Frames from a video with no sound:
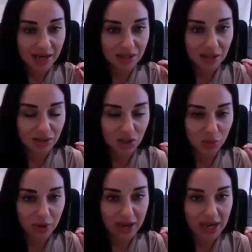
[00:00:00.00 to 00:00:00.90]
is also
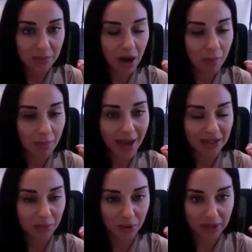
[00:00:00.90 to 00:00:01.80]
paying mom
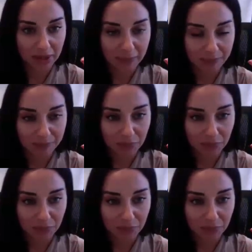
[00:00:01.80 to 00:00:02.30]
alimony,